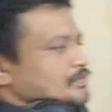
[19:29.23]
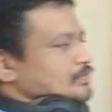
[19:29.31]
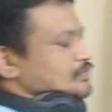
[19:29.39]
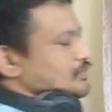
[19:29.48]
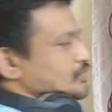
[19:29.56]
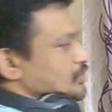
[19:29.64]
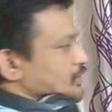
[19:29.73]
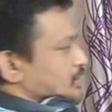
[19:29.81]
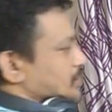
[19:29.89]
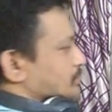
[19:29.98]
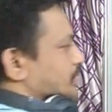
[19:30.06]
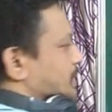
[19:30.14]
So a
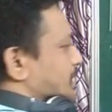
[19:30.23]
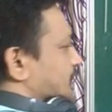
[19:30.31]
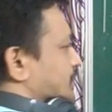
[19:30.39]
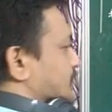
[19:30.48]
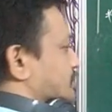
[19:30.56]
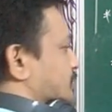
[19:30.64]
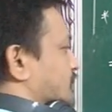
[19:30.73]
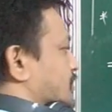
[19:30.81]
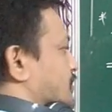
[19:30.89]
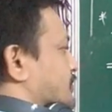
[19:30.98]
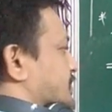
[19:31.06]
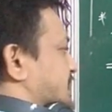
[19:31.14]
breakage of
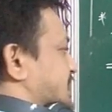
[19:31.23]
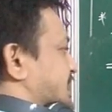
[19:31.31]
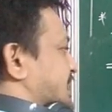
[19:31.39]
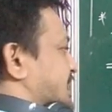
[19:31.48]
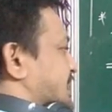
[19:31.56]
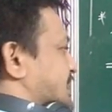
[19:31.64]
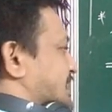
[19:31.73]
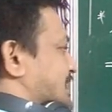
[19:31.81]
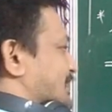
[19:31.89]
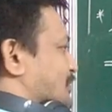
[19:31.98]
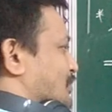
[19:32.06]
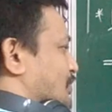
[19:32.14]

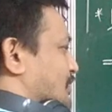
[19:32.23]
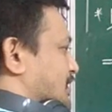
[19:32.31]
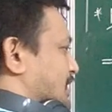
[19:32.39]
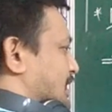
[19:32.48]
CaCO3